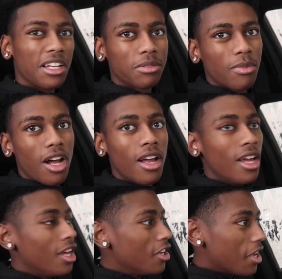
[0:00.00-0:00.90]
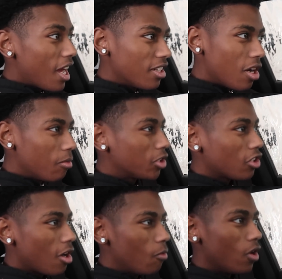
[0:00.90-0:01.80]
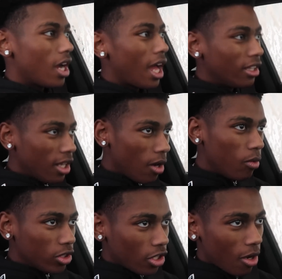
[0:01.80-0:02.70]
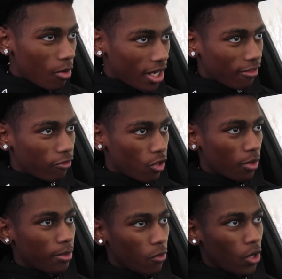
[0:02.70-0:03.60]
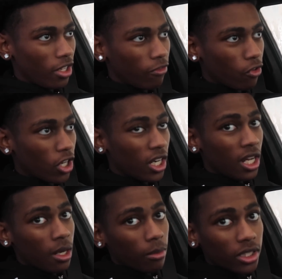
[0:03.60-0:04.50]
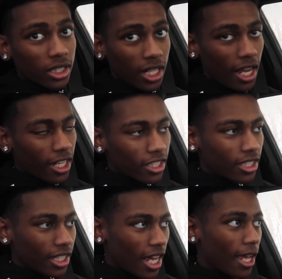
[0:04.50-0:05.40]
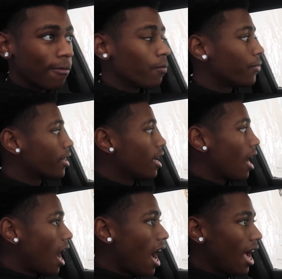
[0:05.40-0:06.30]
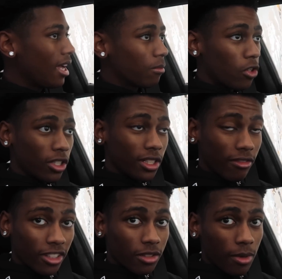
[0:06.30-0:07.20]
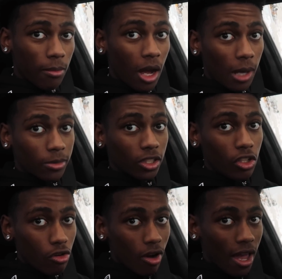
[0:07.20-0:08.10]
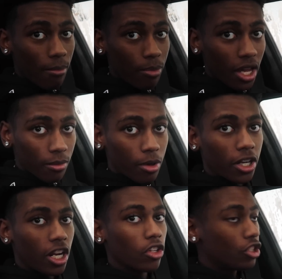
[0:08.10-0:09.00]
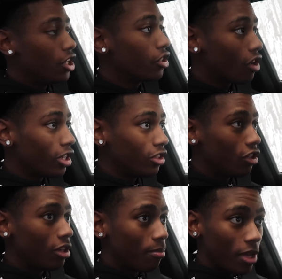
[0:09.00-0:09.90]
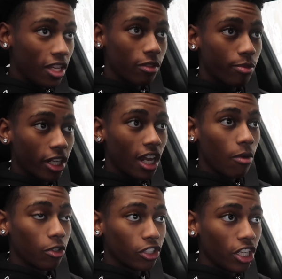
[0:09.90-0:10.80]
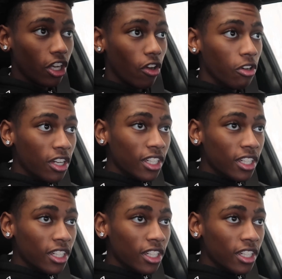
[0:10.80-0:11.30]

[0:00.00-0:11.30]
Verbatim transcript: likes, Mom. I know what y'all want. I know what y'all waiting for, been waiting for, but today is the day. I am going to convince my mom to do a big burnout. She's going to do the biggest burnout where she going,